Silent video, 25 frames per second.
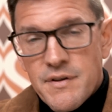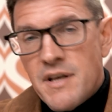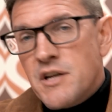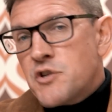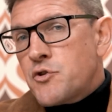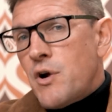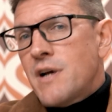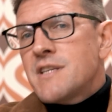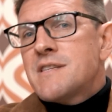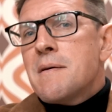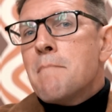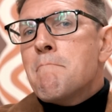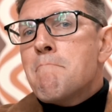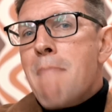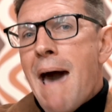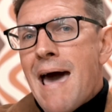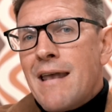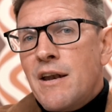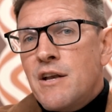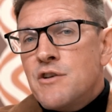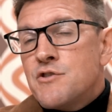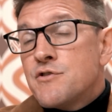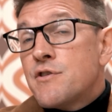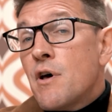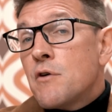And they're trying to
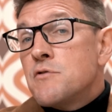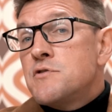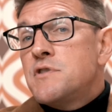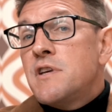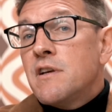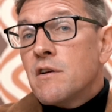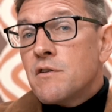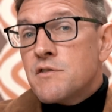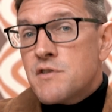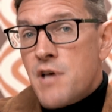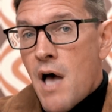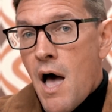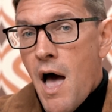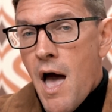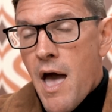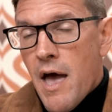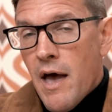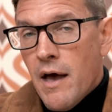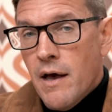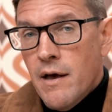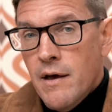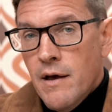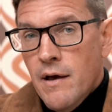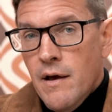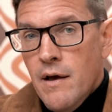manage those yields
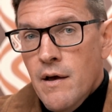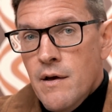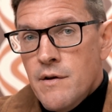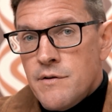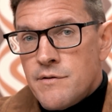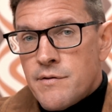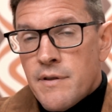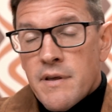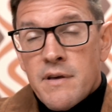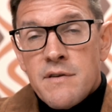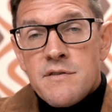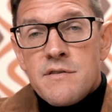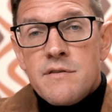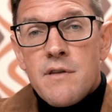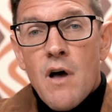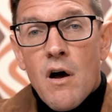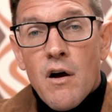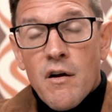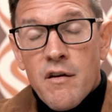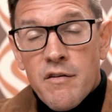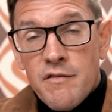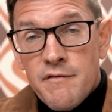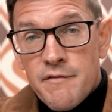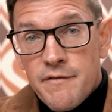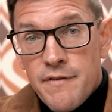higher so they can
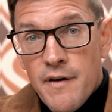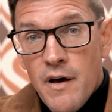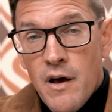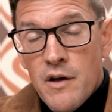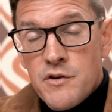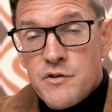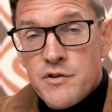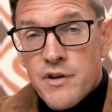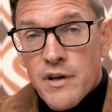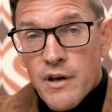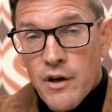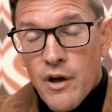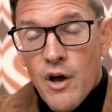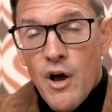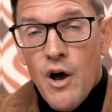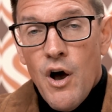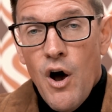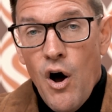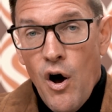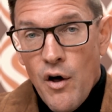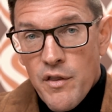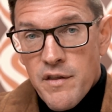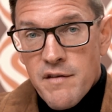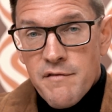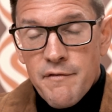start converging
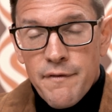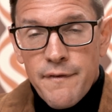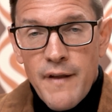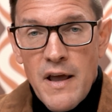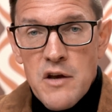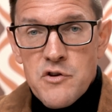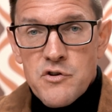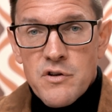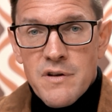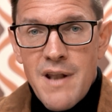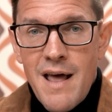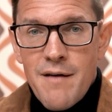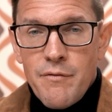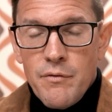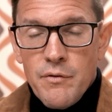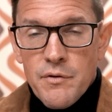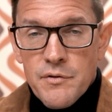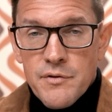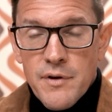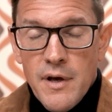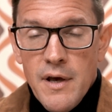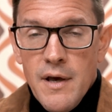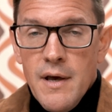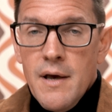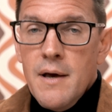on the inflation
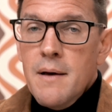levels.